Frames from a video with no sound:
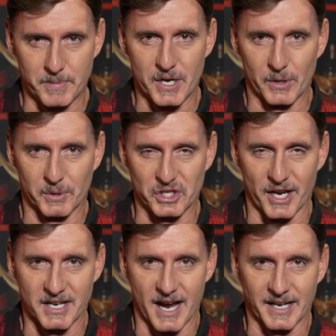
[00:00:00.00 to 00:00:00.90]
to be here with
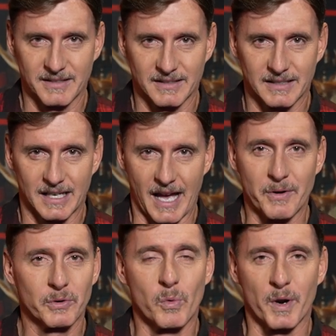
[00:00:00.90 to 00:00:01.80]
Shane Hnidy. I
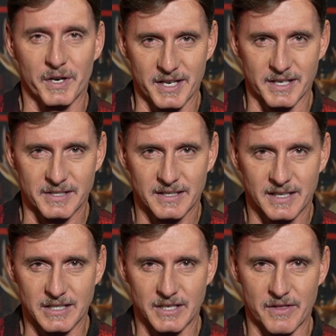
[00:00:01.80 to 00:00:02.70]
don't know where he is.
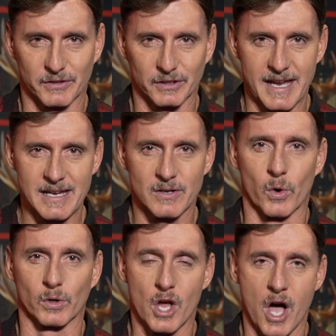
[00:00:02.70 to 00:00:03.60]
He's either late
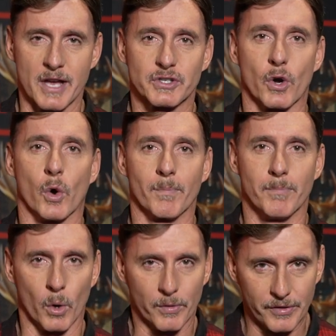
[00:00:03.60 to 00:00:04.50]
or lost or
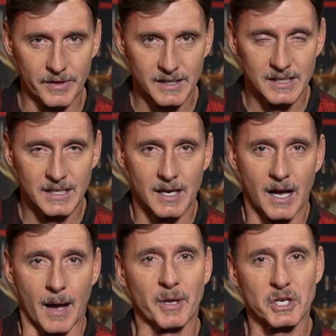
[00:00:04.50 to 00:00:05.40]
both.
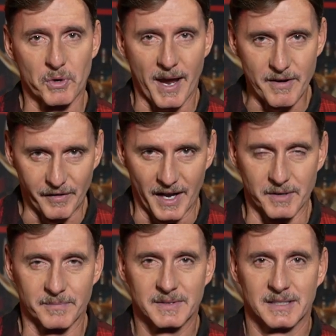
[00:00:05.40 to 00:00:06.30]
I'm gonna try to find
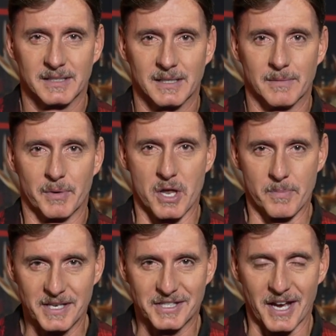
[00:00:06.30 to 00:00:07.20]
him. But in the
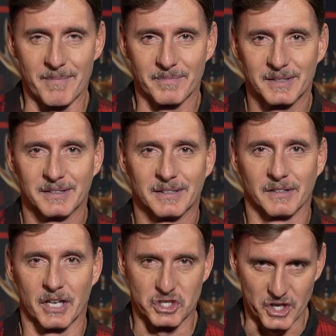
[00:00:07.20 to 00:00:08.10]
meantime,
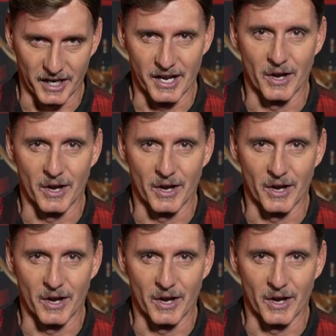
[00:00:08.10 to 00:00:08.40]
let's check it